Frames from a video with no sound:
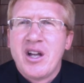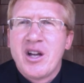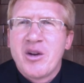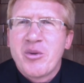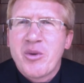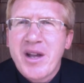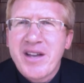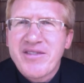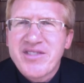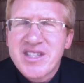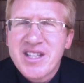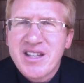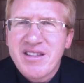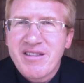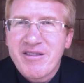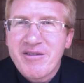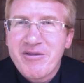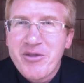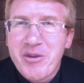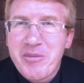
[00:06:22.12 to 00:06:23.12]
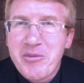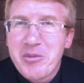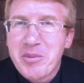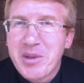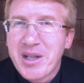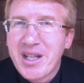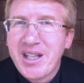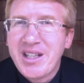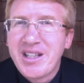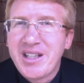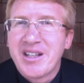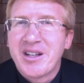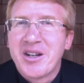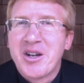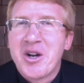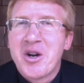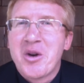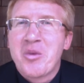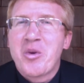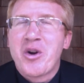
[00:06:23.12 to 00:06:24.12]
We have said from the beginning,
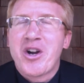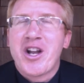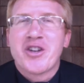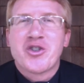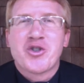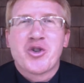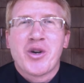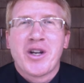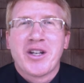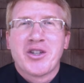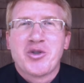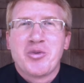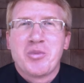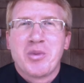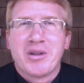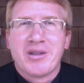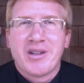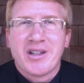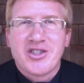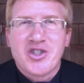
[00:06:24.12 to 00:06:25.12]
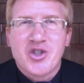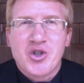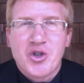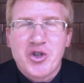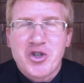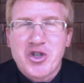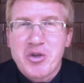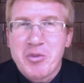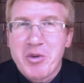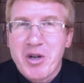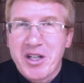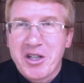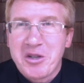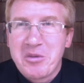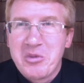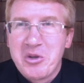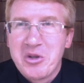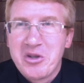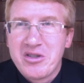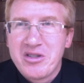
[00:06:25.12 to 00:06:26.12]
we're not trying to build a church but a
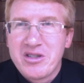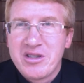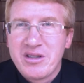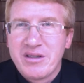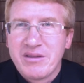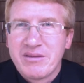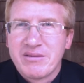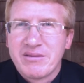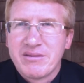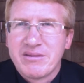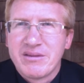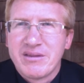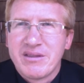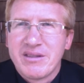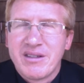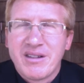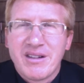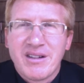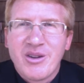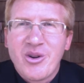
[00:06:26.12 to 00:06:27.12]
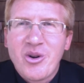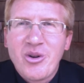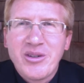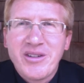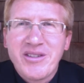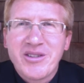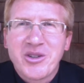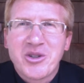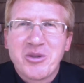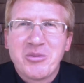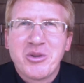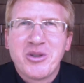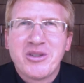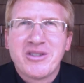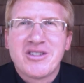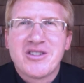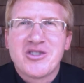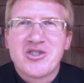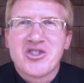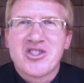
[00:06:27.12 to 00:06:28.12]
community. Only the
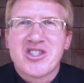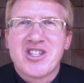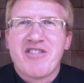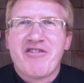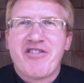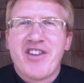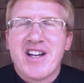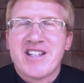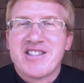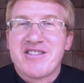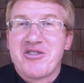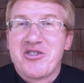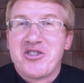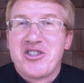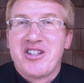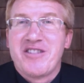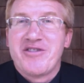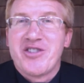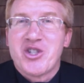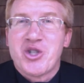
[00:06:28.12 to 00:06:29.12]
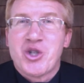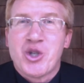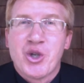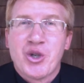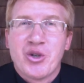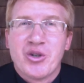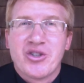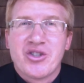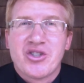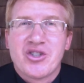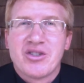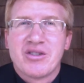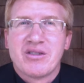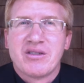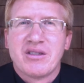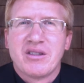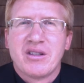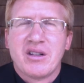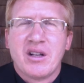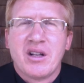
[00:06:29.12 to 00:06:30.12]
community justifies the need of a church.
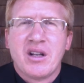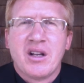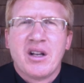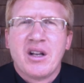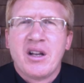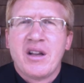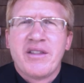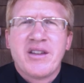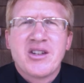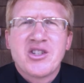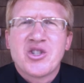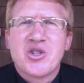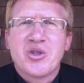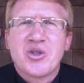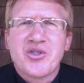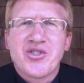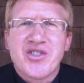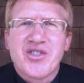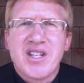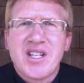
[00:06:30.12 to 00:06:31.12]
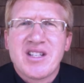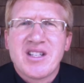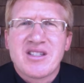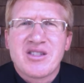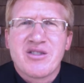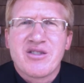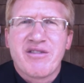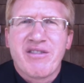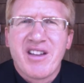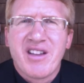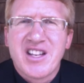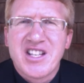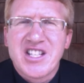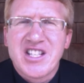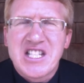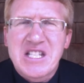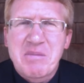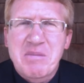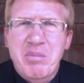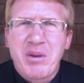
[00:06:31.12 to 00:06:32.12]
There's no sense of
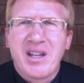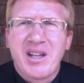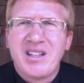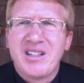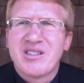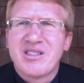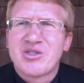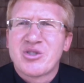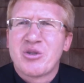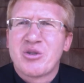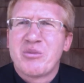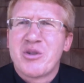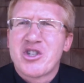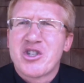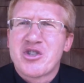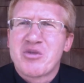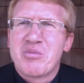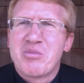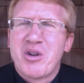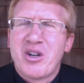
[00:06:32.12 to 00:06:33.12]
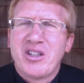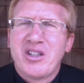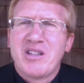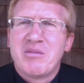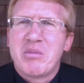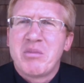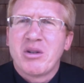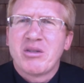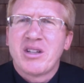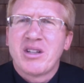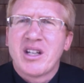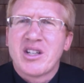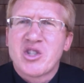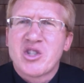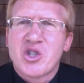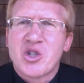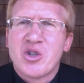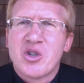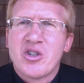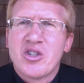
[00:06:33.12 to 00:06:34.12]
spending so much money in building a
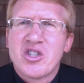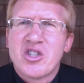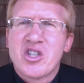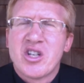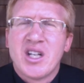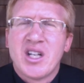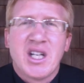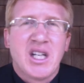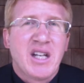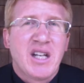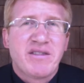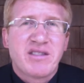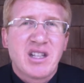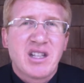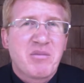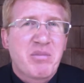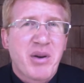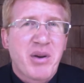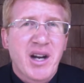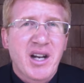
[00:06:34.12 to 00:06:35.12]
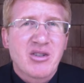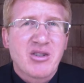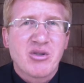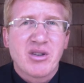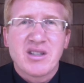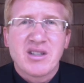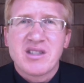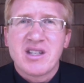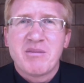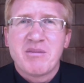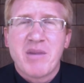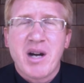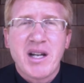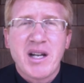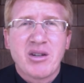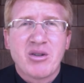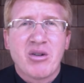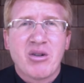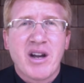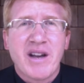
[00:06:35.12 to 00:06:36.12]
church. St. Patrick and St.
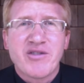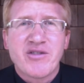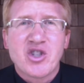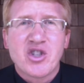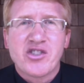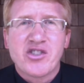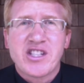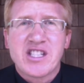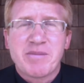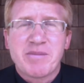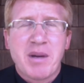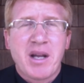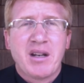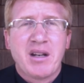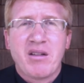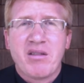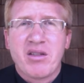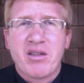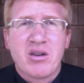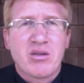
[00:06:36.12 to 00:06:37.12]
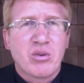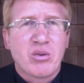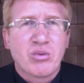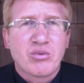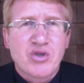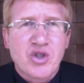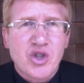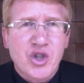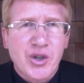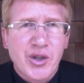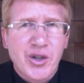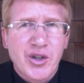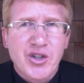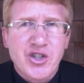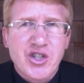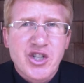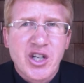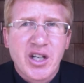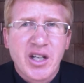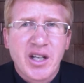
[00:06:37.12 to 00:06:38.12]
Michael have just expanded their own
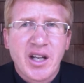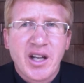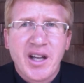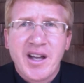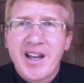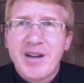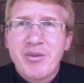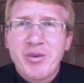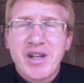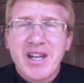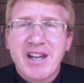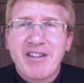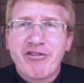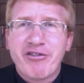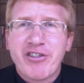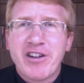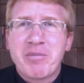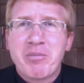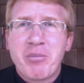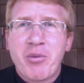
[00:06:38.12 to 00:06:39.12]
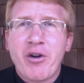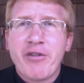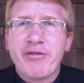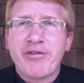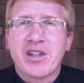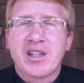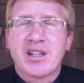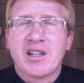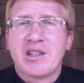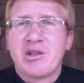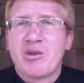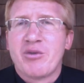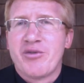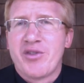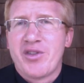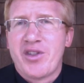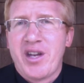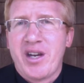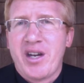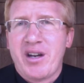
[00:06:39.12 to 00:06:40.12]
church, and we can fit perfectly
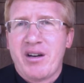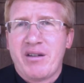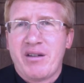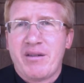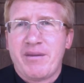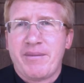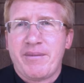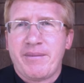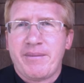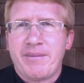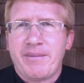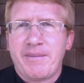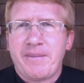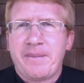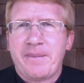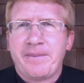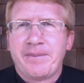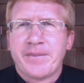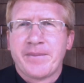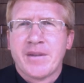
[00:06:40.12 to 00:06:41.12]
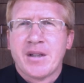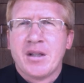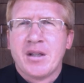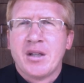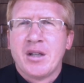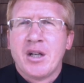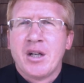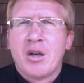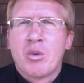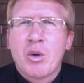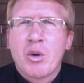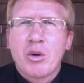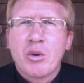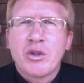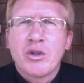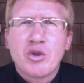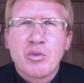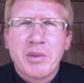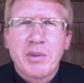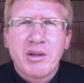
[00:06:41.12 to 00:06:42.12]
over there. We're going
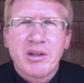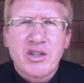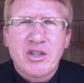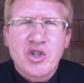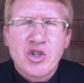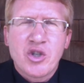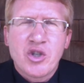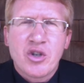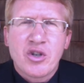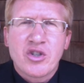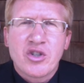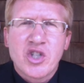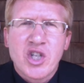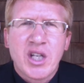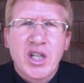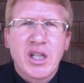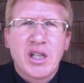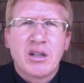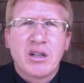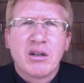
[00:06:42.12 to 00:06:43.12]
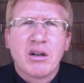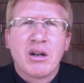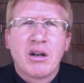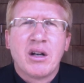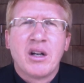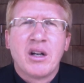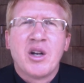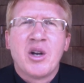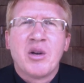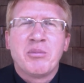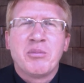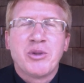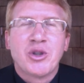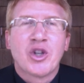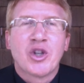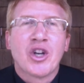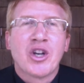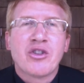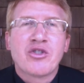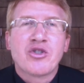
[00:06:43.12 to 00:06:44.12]
to build a church here
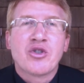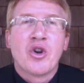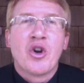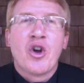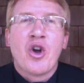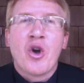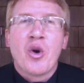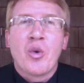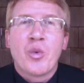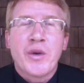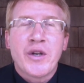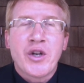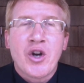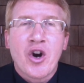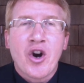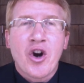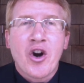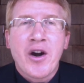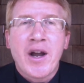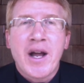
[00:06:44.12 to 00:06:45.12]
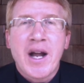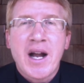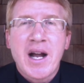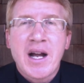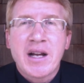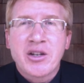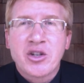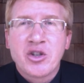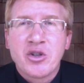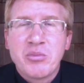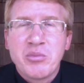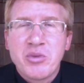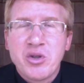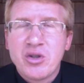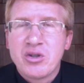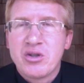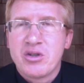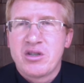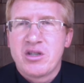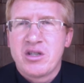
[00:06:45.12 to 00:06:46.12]
because we are a
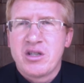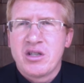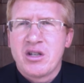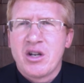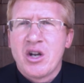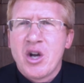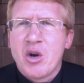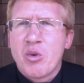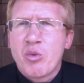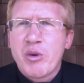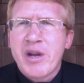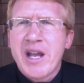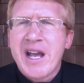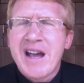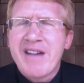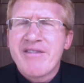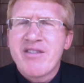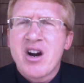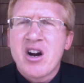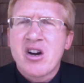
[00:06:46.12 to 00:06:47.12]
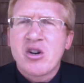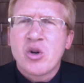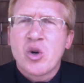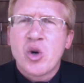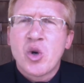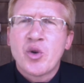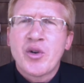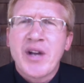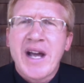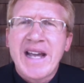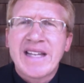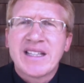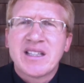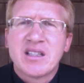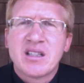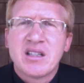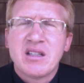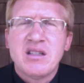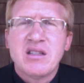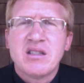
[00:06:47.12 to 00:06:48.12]
community. We have our own
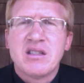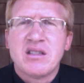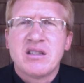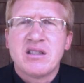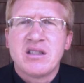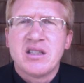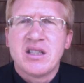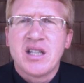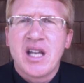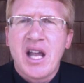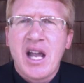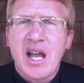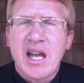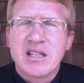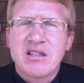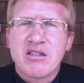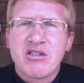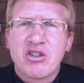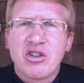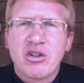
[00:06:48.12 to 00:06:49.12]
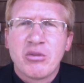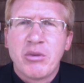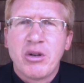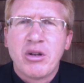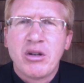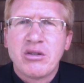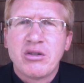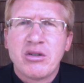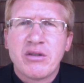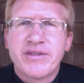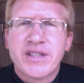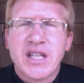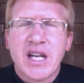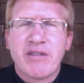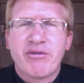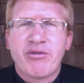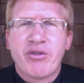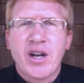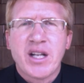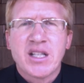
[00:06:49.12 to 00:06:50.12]
identity as the community of
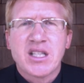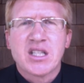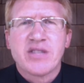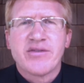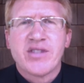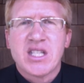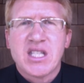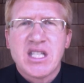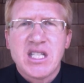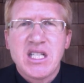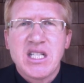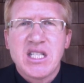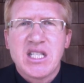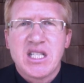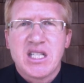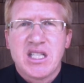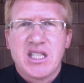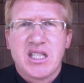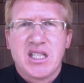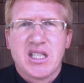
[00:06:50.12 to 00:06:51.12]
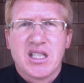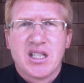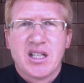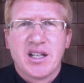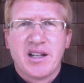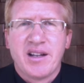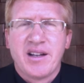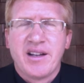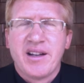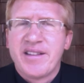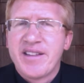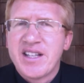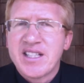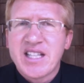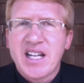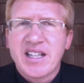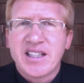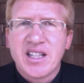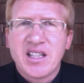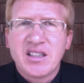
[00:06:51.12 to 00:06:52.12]
St. Francis of Assisi. This
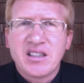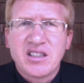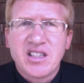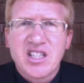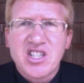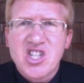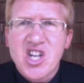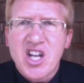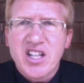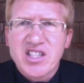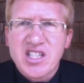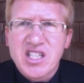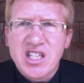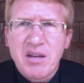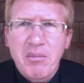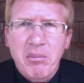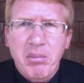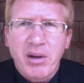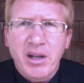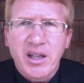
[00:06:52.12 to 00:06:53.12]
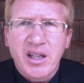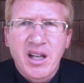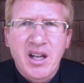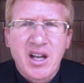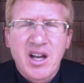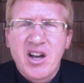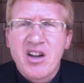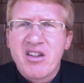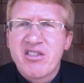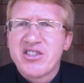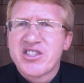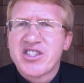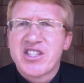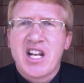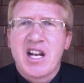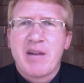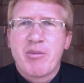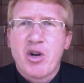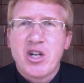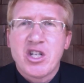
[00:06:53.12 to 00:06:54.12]
identity is not simply the
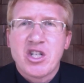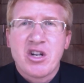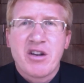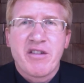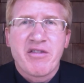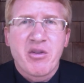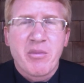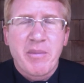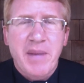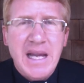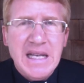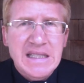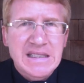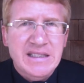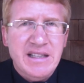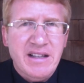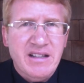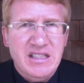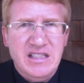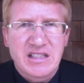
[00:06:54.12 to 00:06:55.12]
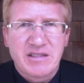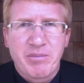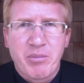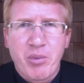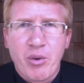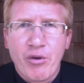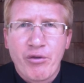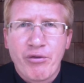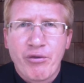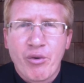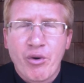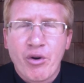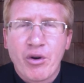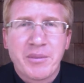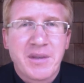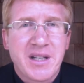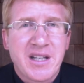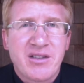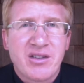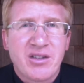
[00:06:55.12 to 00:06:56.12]
celebration of the Mass that is
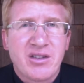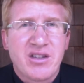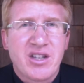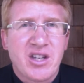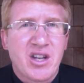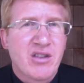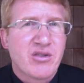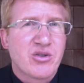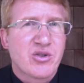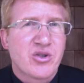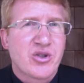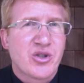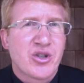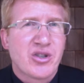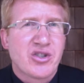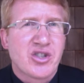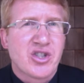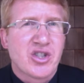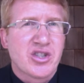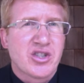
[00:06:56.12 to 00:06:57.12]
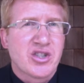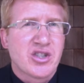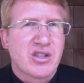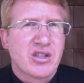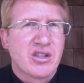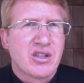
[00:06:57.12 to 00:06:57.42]
performed in the other churches.